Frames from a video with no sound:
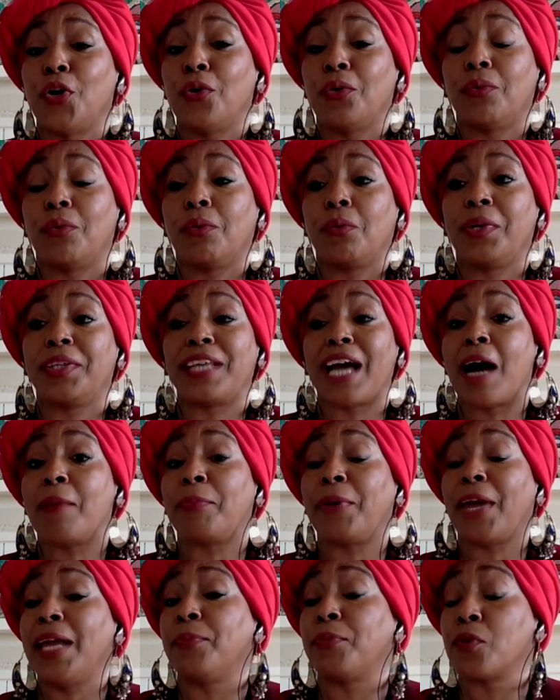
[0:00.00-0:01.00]
without
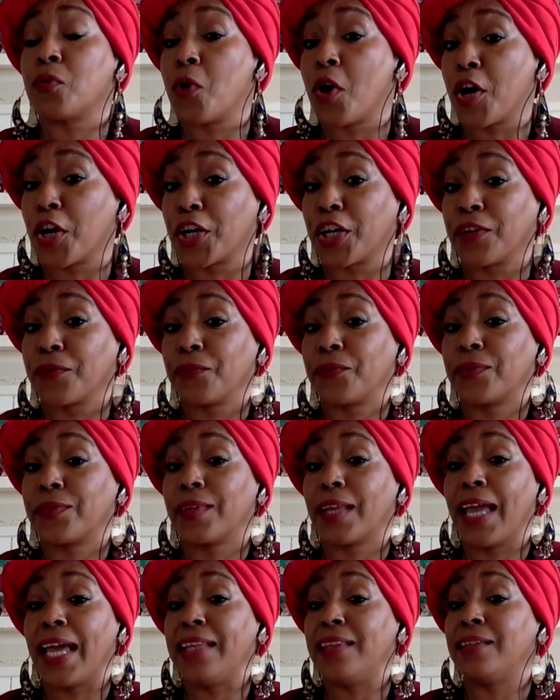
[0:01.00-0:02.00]
paperwork,
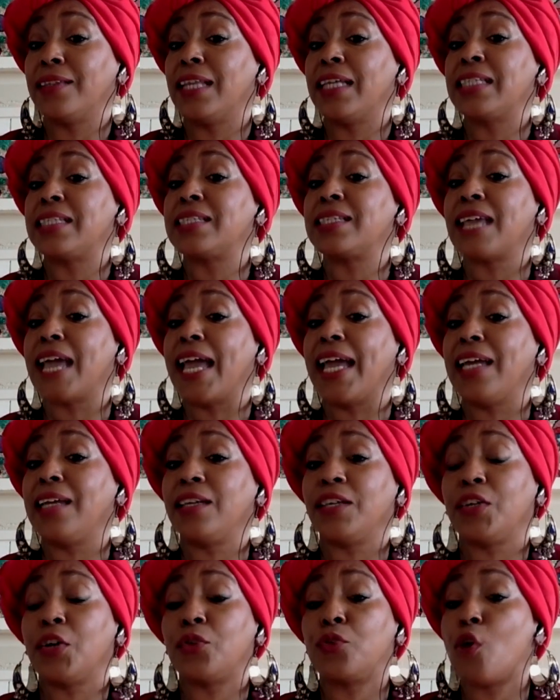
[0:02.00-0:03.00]
and let's say,
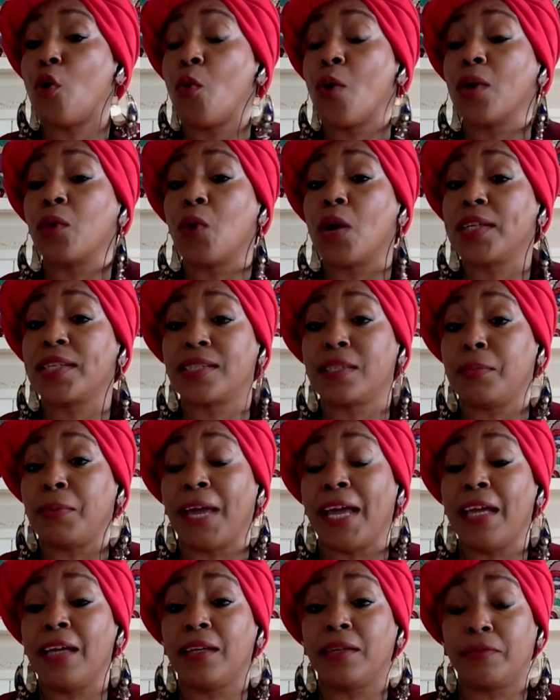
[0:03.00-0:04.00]
no one wants to
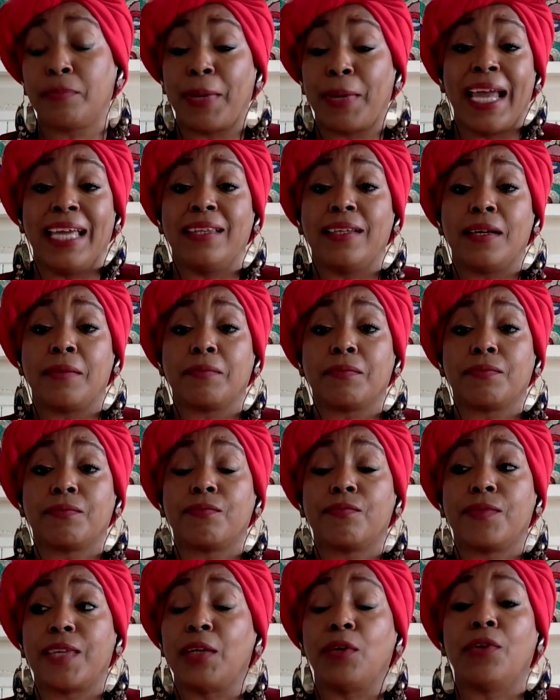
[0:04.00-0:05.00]
pay them,
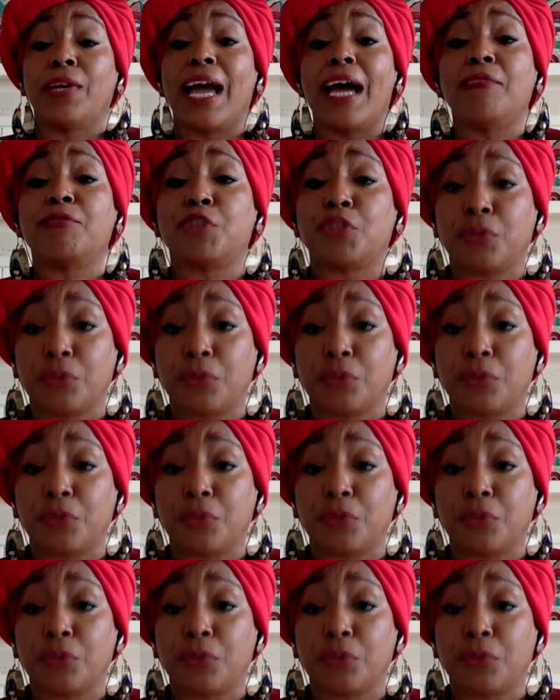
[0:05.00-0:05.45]
they don't have to.